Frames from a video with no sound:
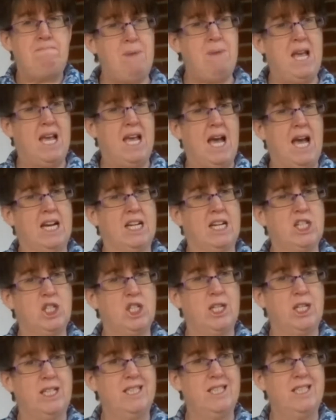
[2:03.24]
big
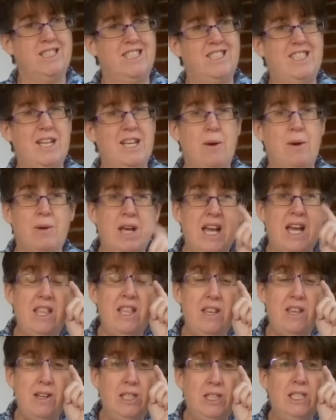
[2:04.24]
actions. So can
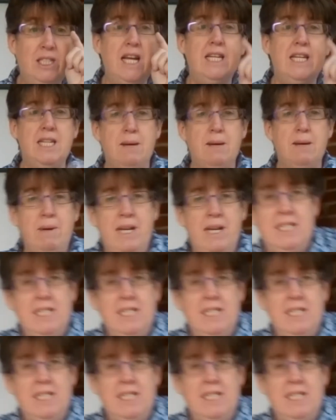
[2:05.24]
you stand up in a